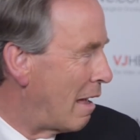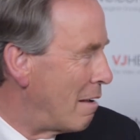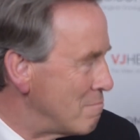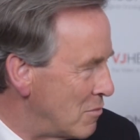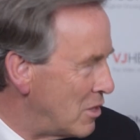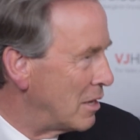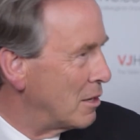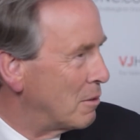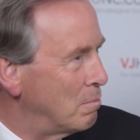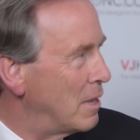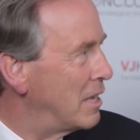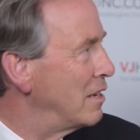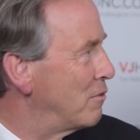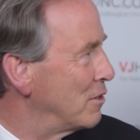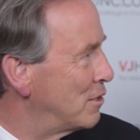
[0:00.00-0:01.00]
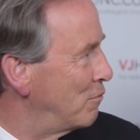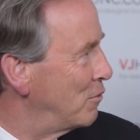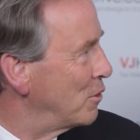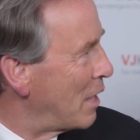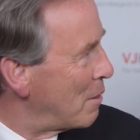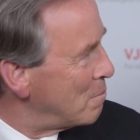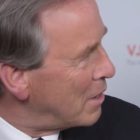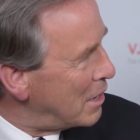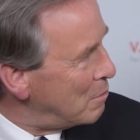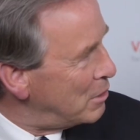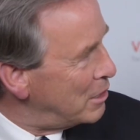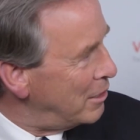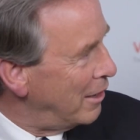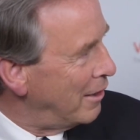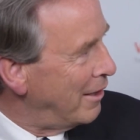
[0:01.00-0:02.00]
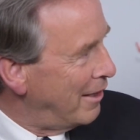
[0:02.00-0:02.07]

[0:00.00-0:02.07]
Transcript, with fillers: I think many of us feel that might be